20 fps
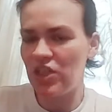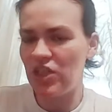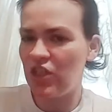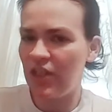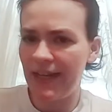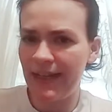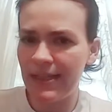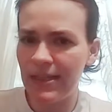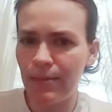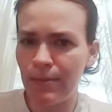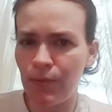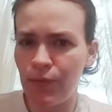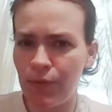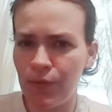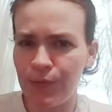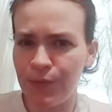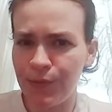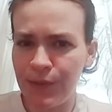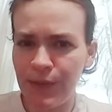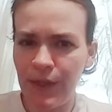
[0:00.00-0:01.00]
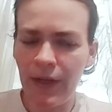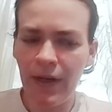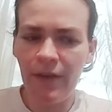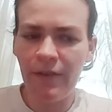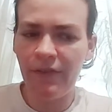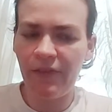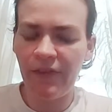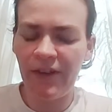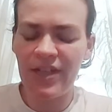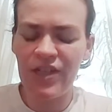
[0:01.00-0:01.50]
Enchantables
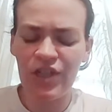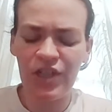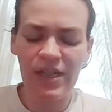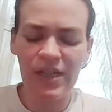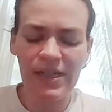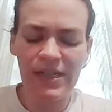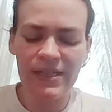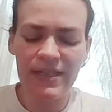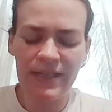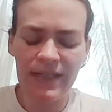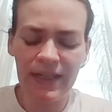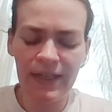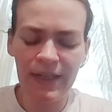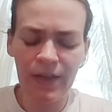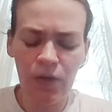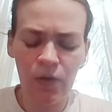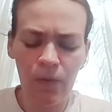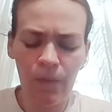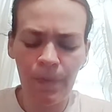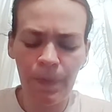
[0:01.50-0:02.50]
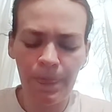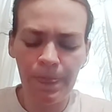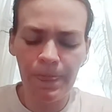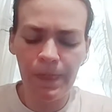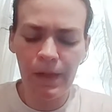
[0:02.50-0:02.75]
franchise now.